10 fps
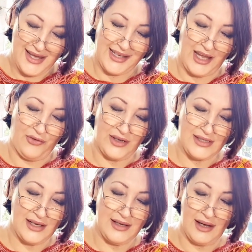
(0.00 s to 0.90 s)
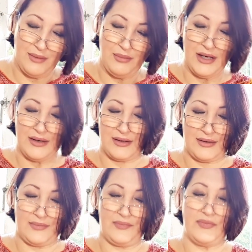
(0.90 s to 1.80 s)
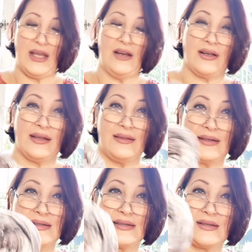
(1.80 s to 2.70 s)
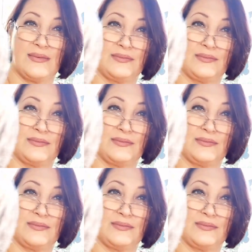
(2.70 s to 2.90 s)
give it a number. Now look at this.